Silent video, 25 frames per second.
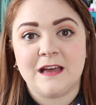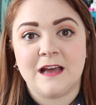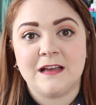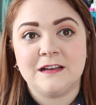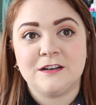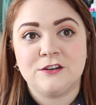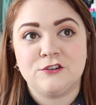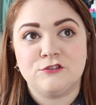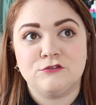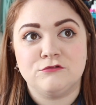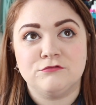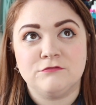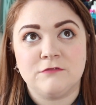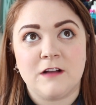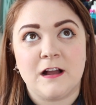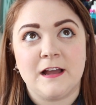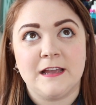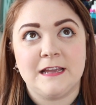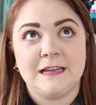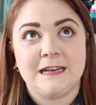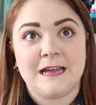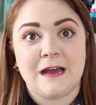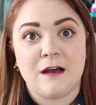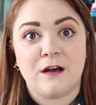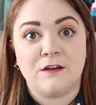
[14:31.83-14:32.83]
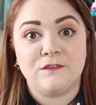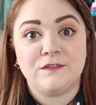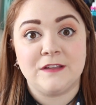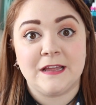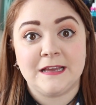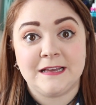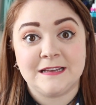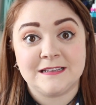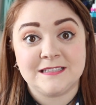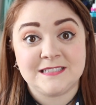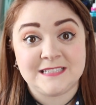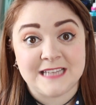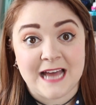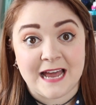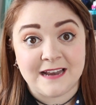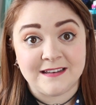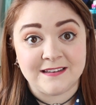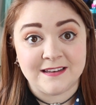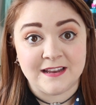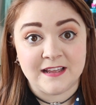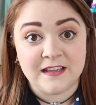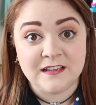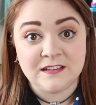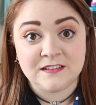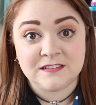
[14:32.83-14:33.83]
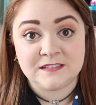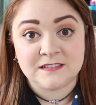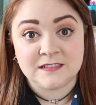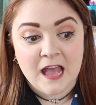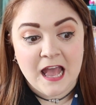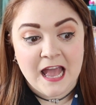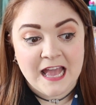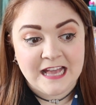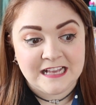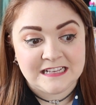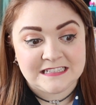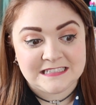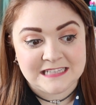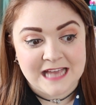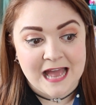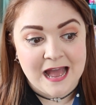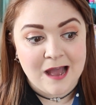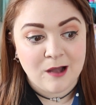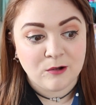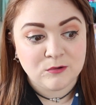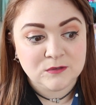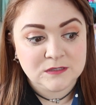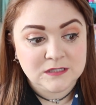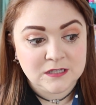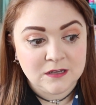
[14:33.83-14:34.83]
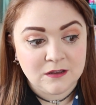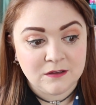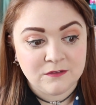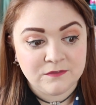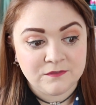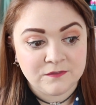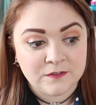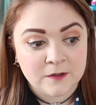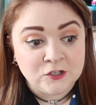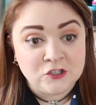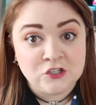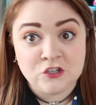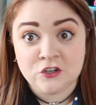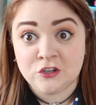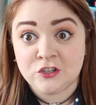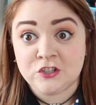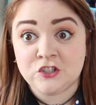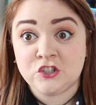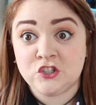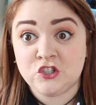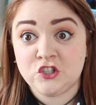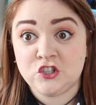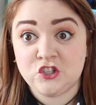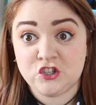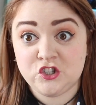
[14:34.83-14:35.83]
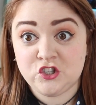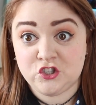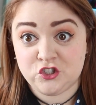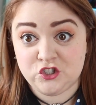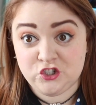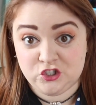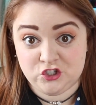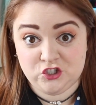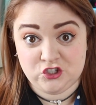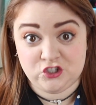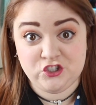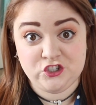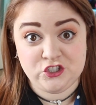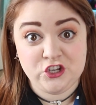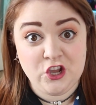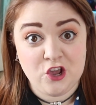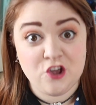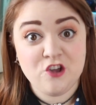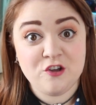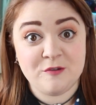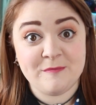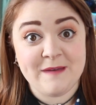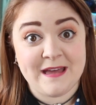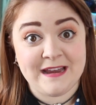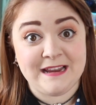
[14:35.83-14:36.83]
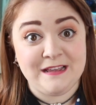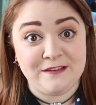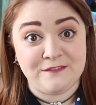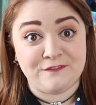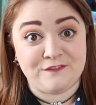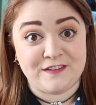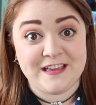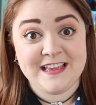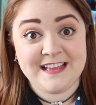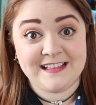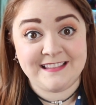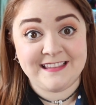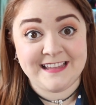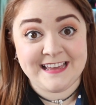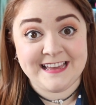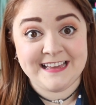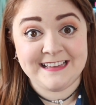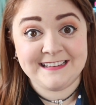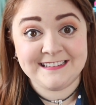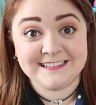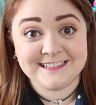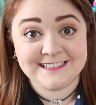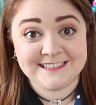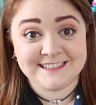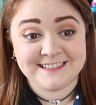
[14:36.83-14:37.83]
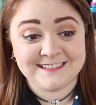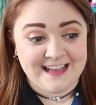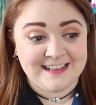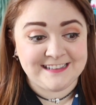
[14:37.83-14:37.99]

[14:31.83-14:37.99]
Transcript: a crying out of like a sadness it's out of just too many feelings.